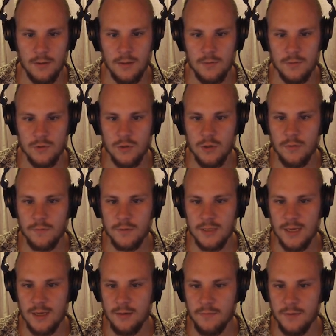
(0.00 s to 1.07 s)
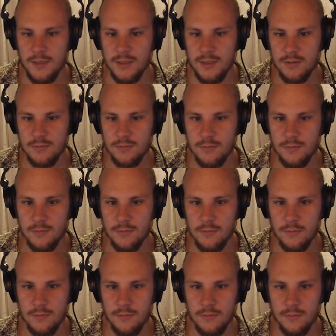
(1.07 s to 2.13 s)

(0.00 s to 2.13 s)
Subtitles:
It also covers elevation. It